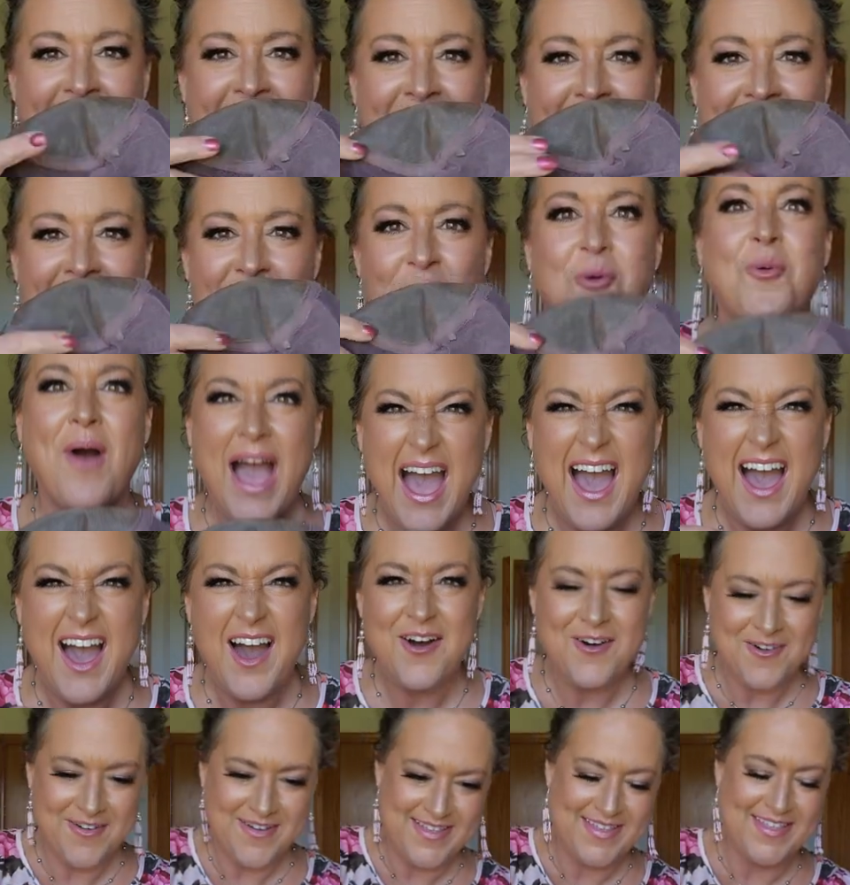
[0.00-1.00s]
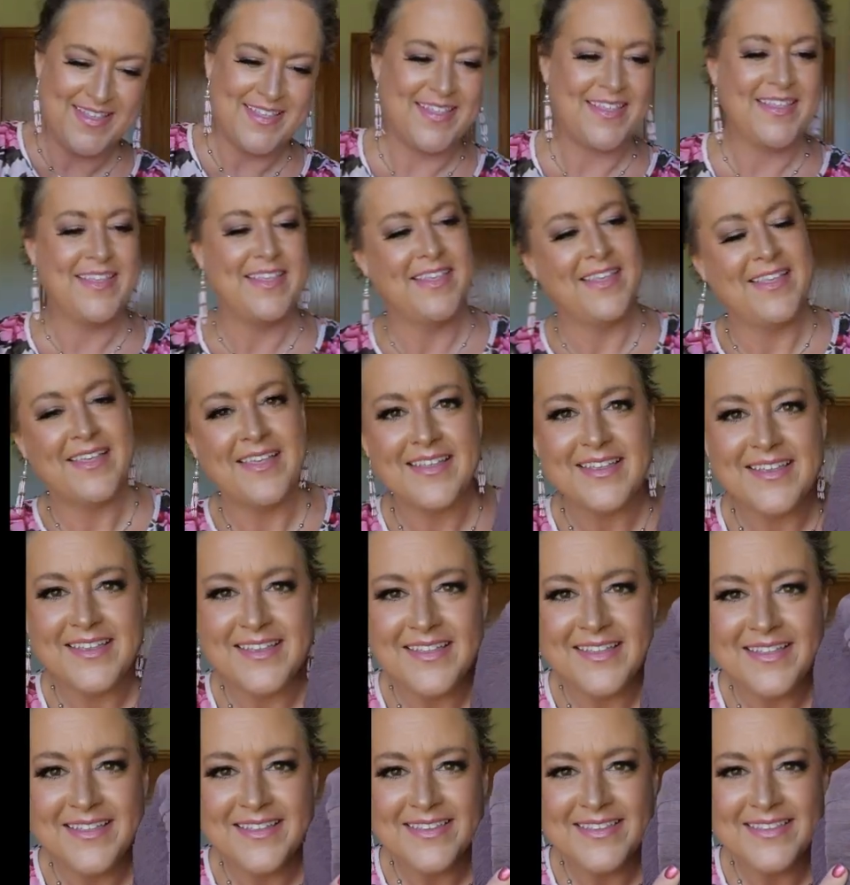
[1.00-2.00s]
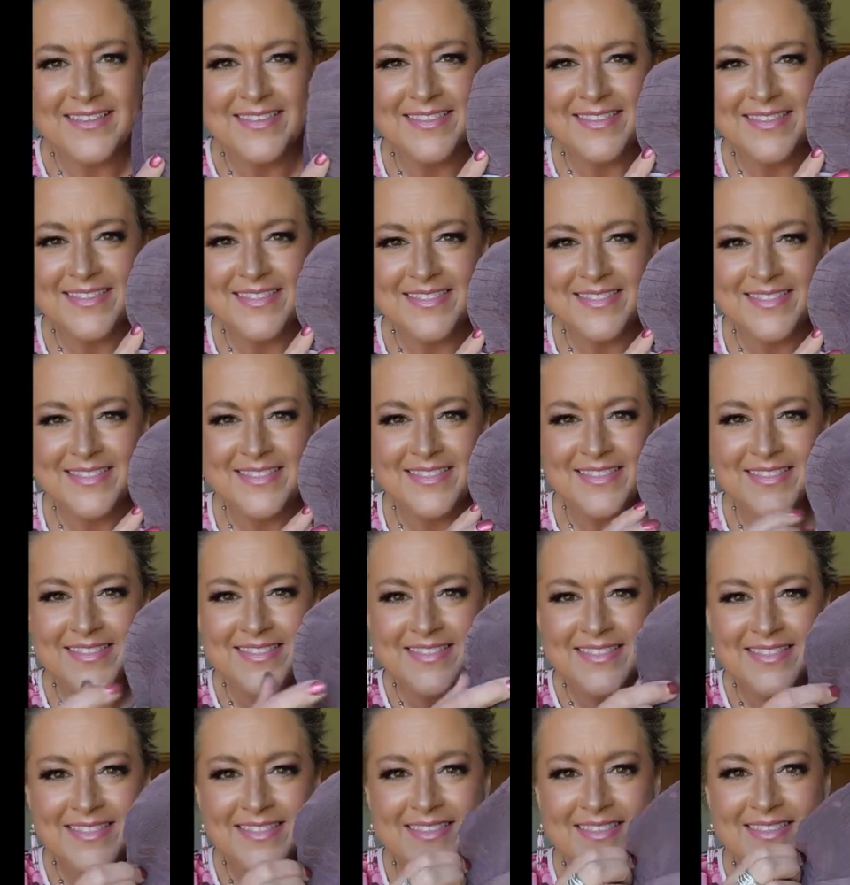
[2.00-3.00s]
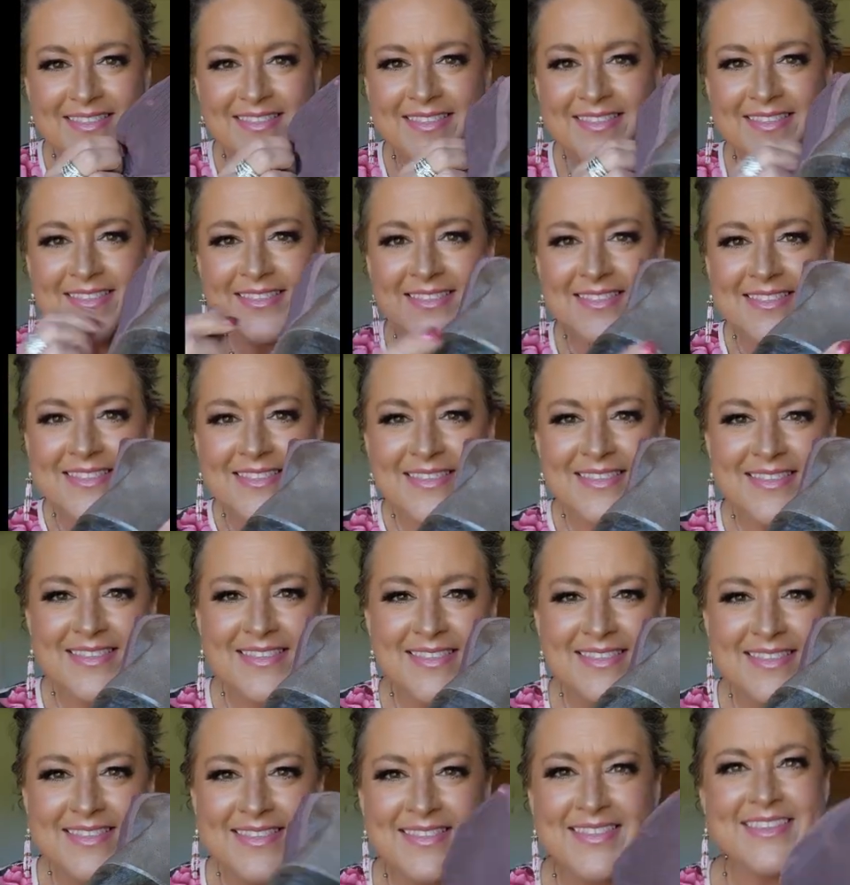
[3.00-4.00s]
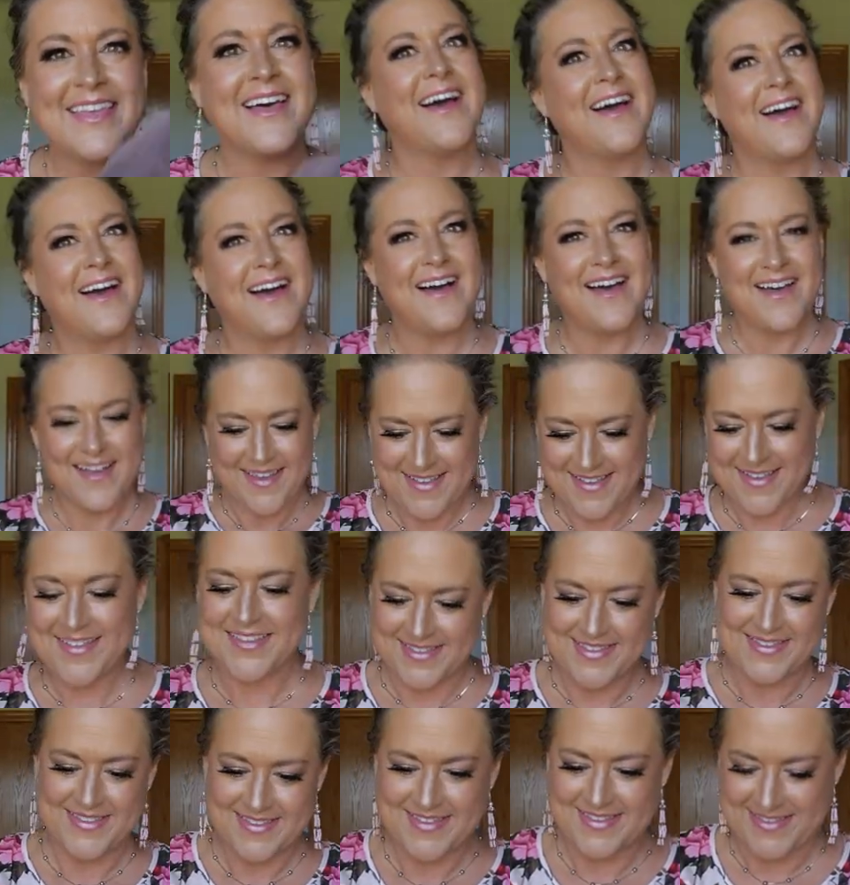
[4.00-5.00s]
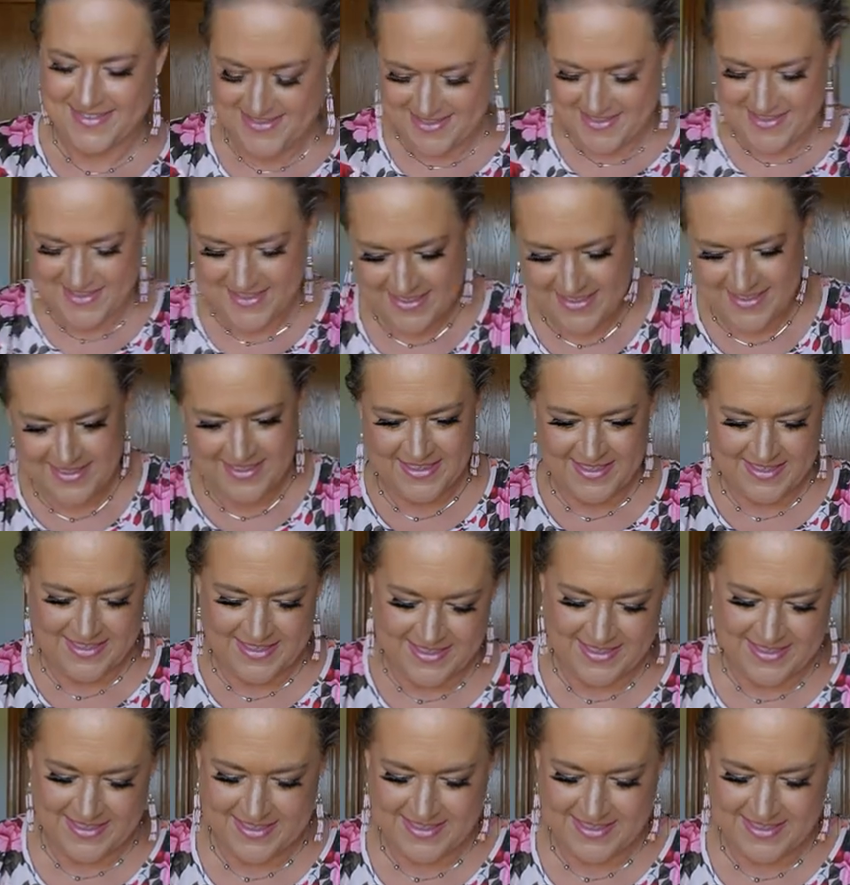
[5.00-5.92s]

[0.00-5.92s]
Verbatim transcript: all my reactions are genuine, you guys. I'm super excited. I don't get to see long hand-tied caps very often.